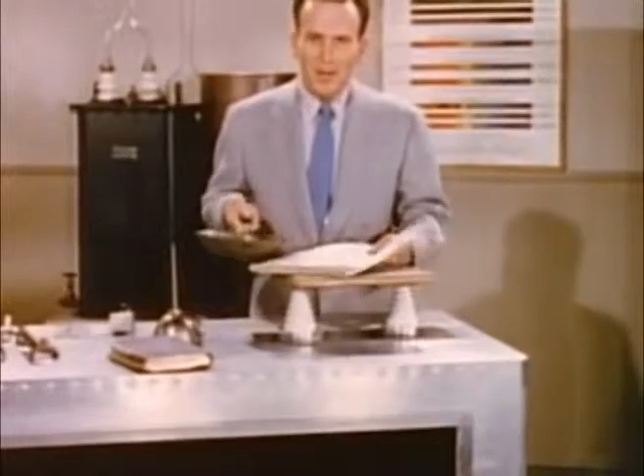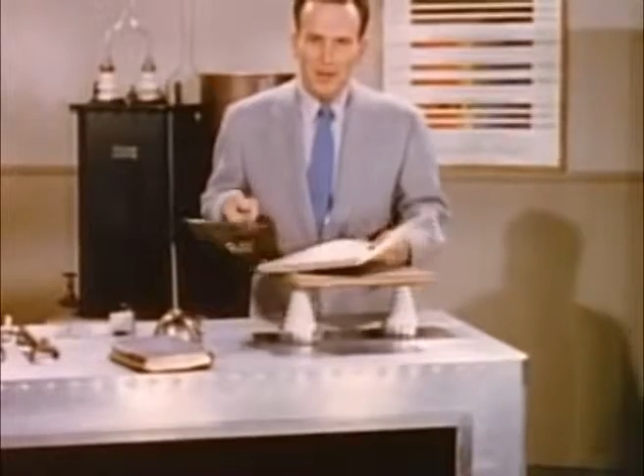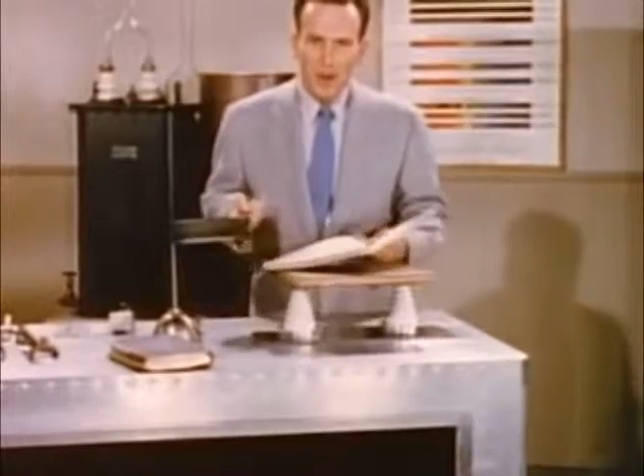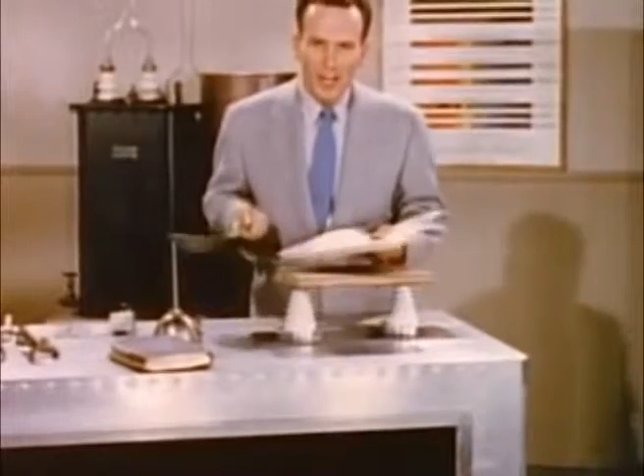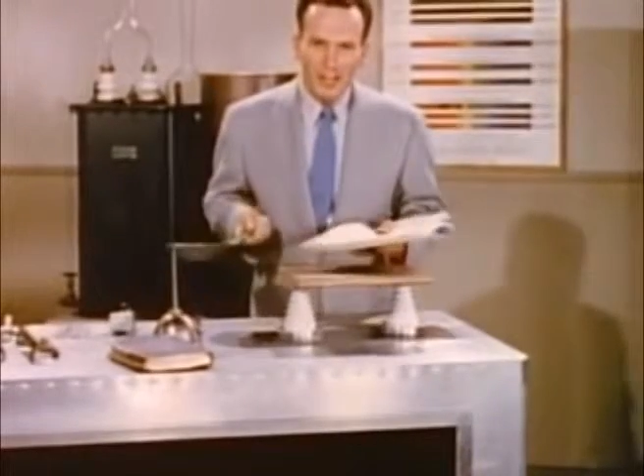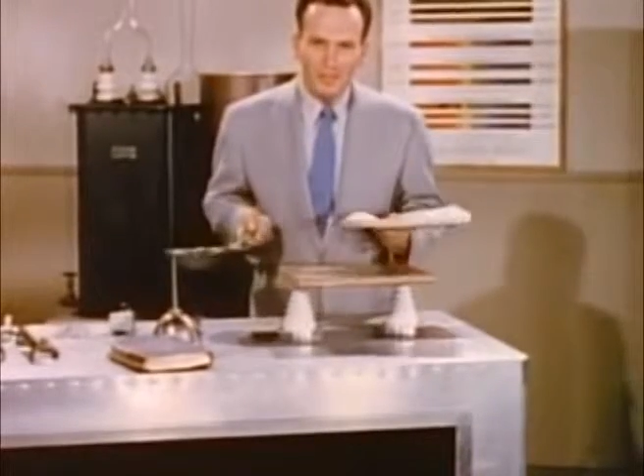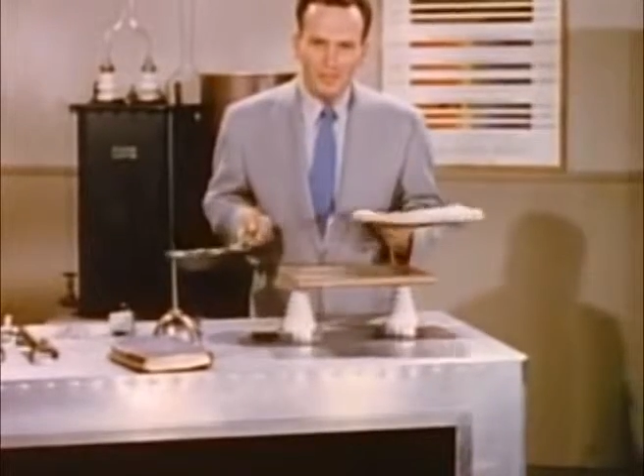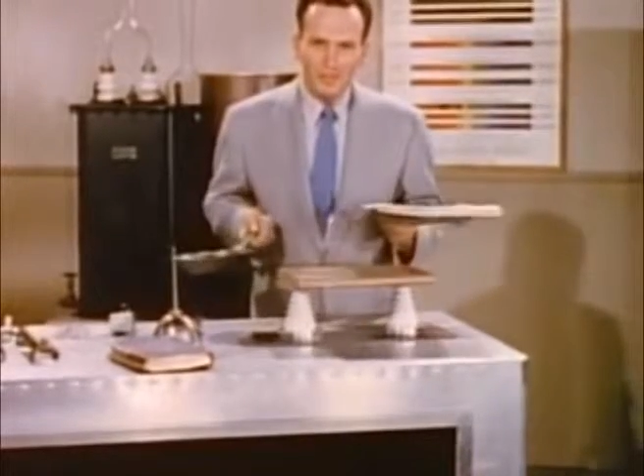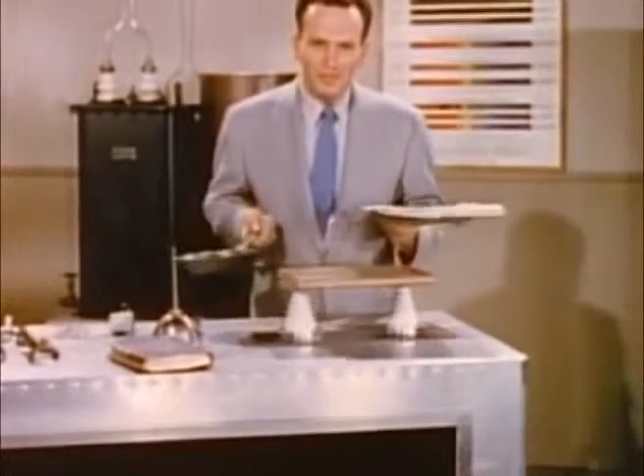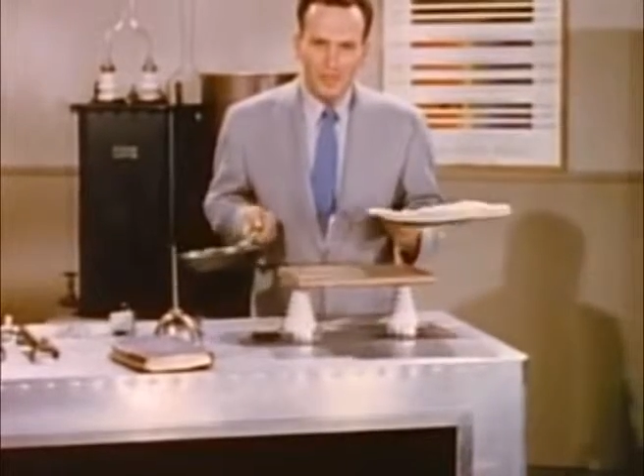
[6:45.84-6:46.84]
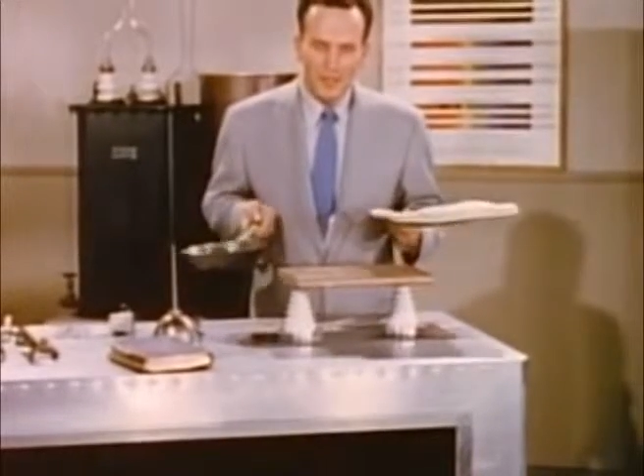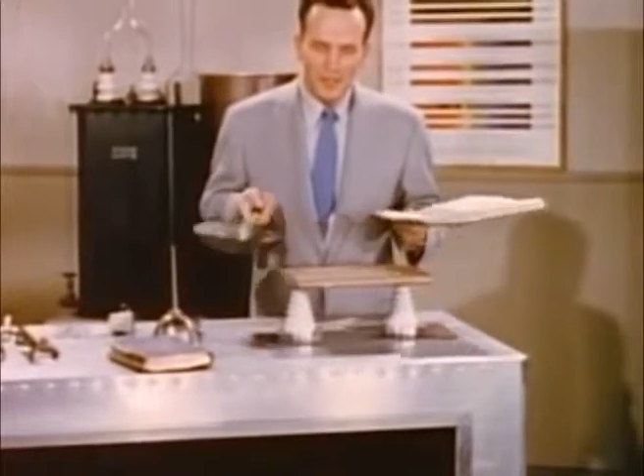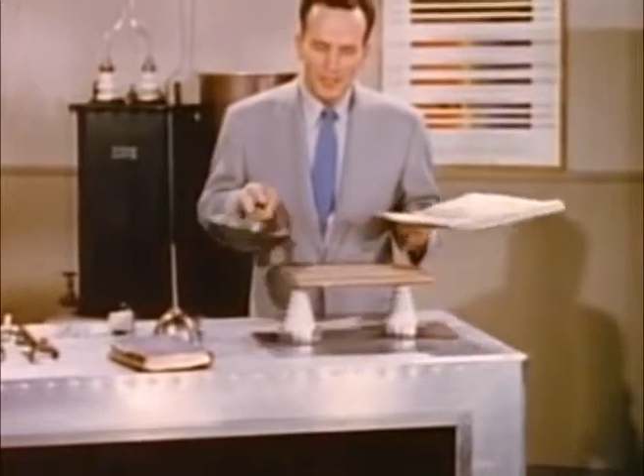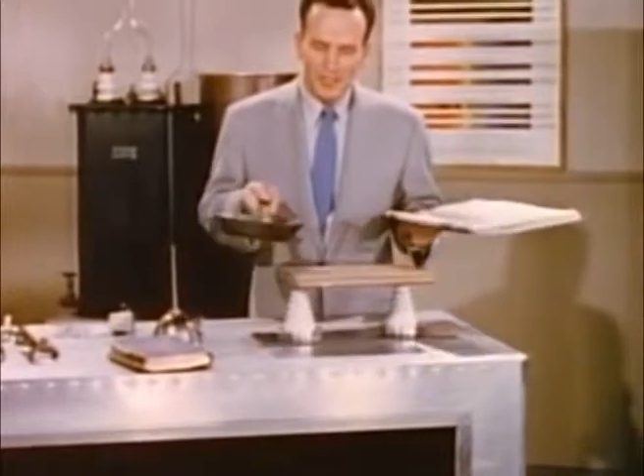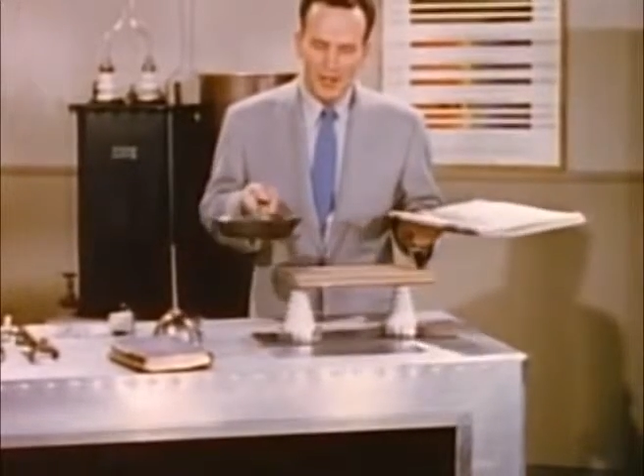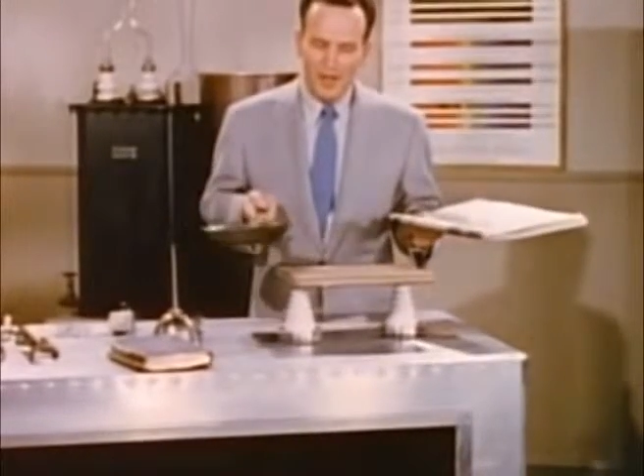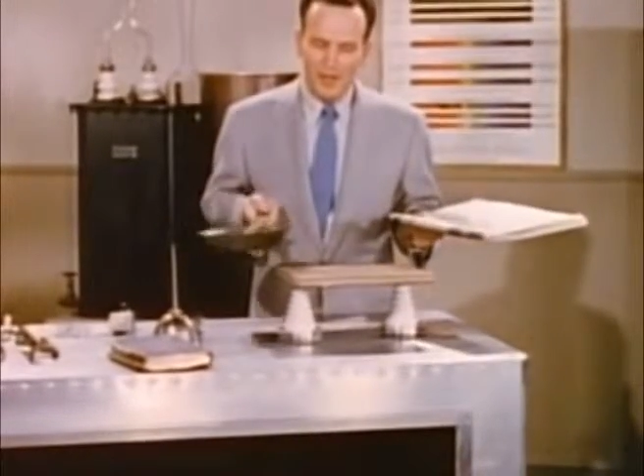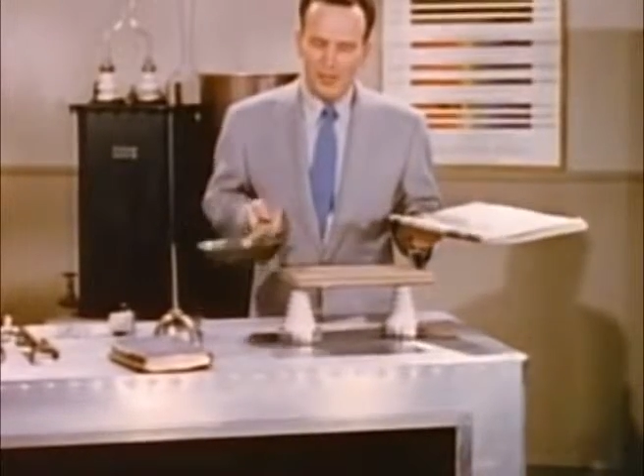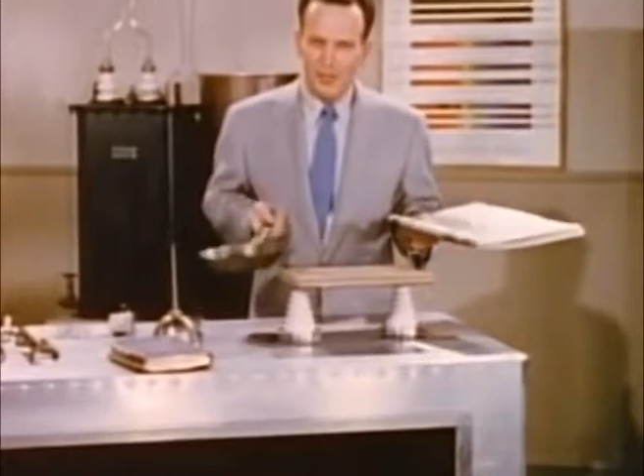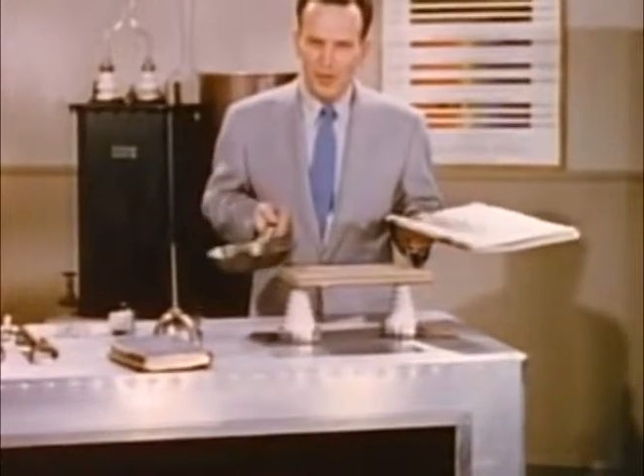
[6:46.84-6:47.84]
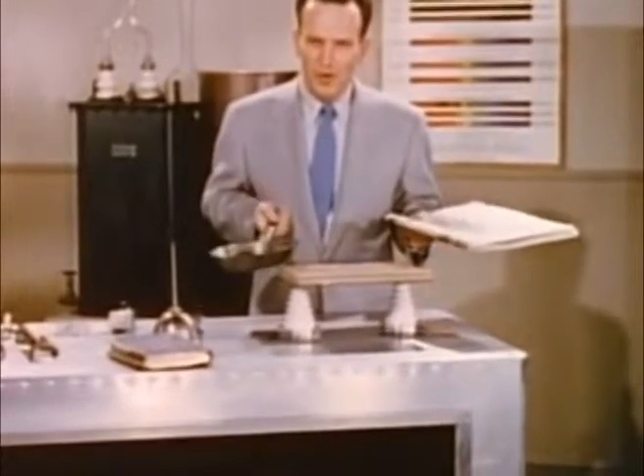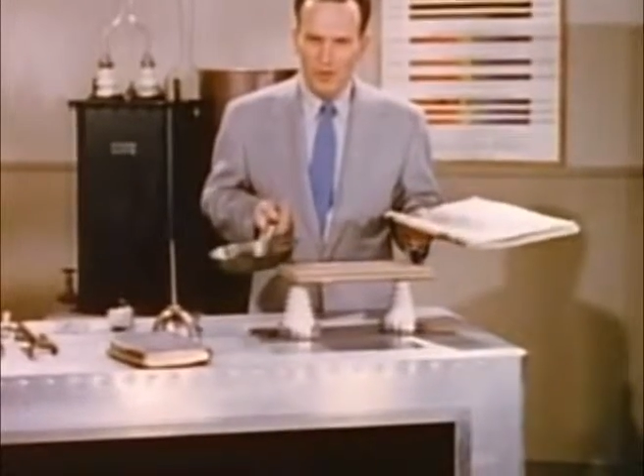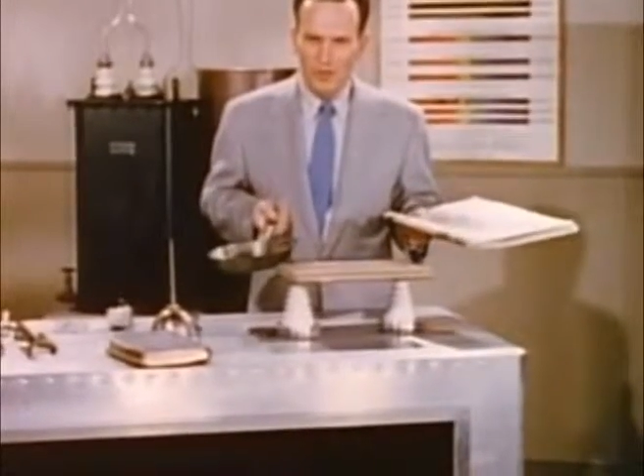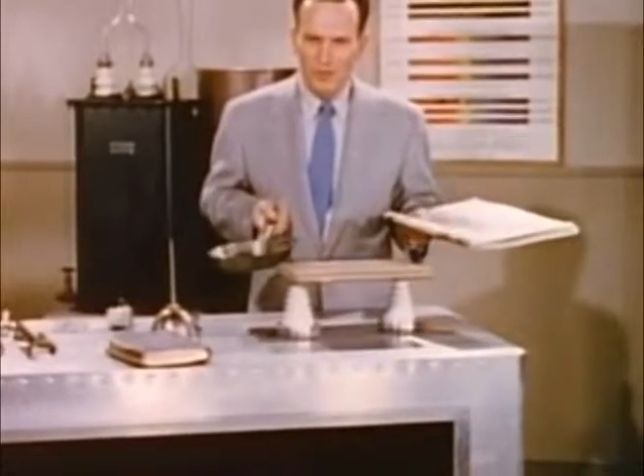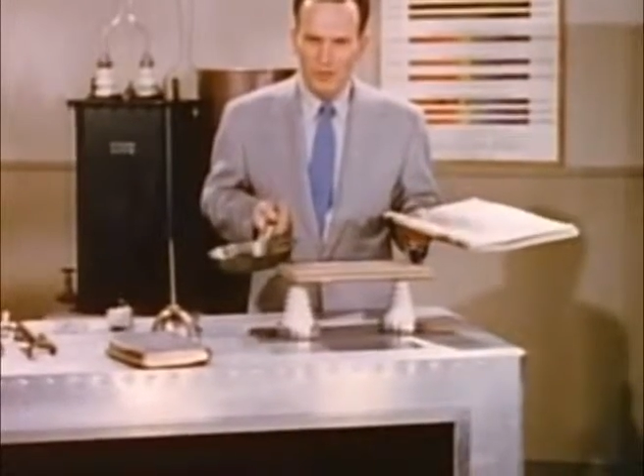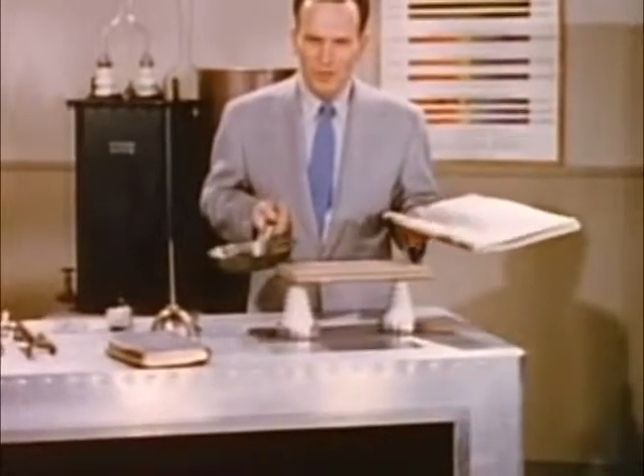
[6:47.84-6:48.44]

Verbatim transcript: up in the morning, sit on the stove,